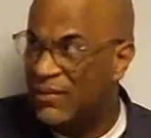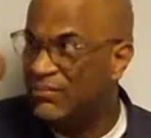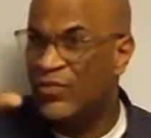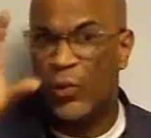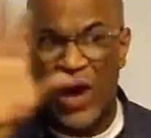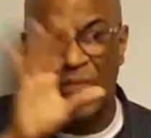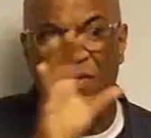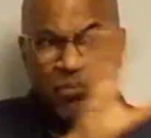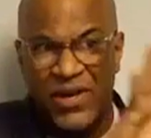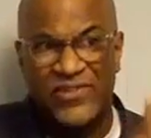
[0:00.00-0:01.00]
throughout the
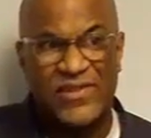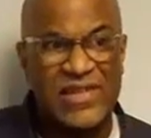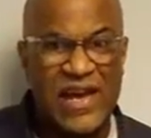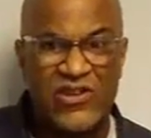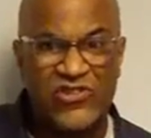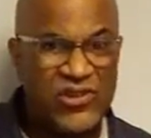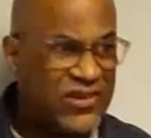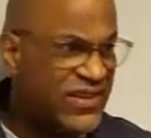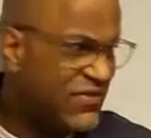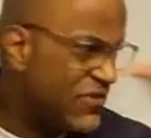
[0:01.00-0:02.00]
presentation
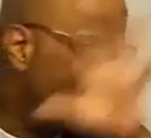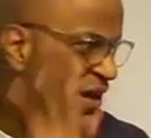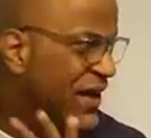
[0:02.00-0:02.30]
different